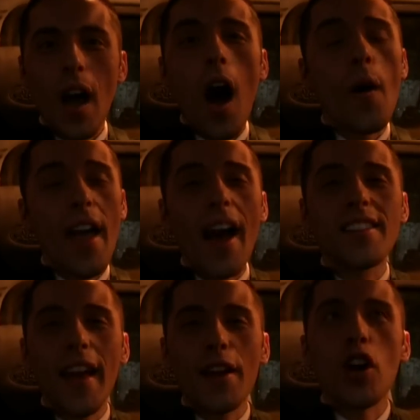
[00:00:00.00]
Oh
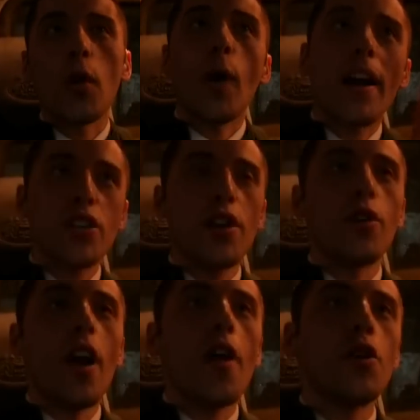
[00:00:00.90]
yeah, it's getting dark. We're actually
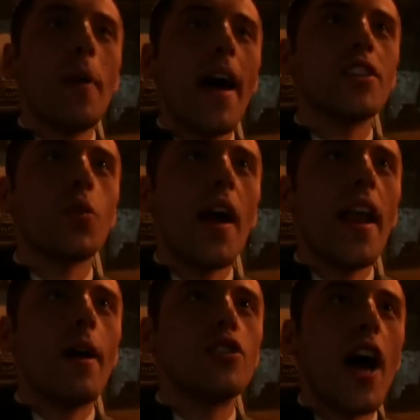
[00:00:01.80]
under an underpass
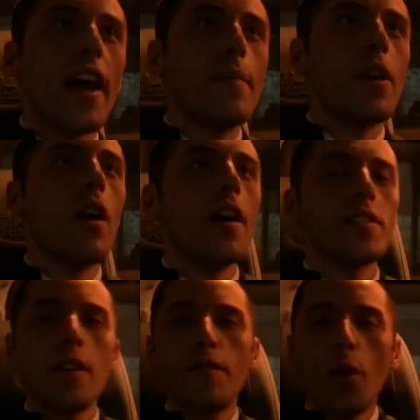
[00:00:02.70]
right now, Jackie,
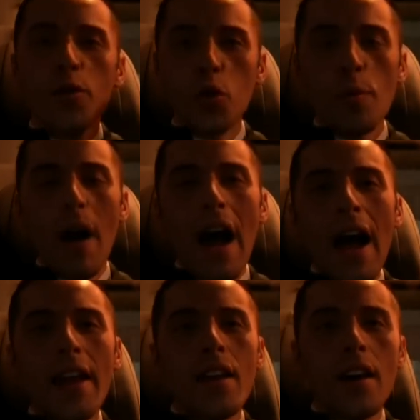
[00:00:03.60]
because the folks who are
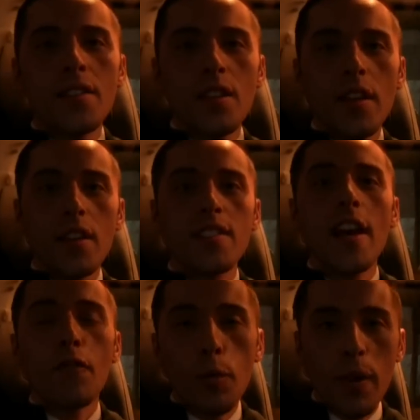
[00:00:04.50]
behind us in the
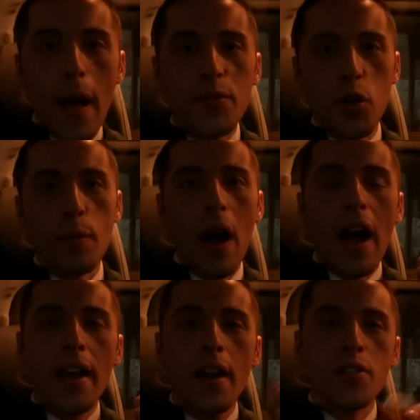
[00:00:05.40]
several plows that are
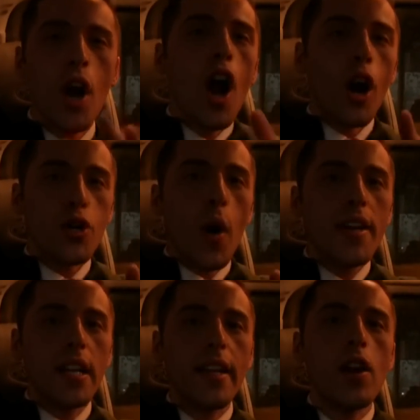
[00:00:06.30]
behind us are
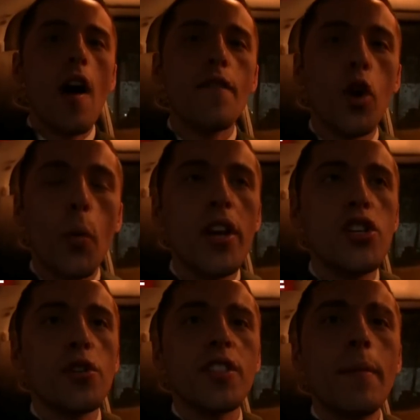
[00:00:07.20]
trying to clean off their
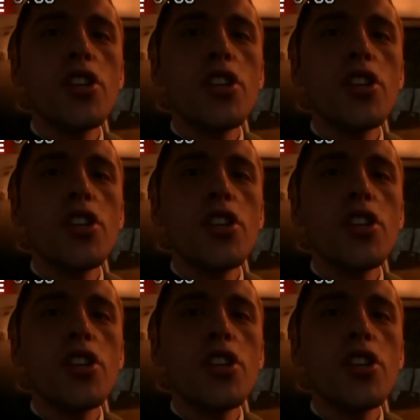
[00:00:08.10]
windshields.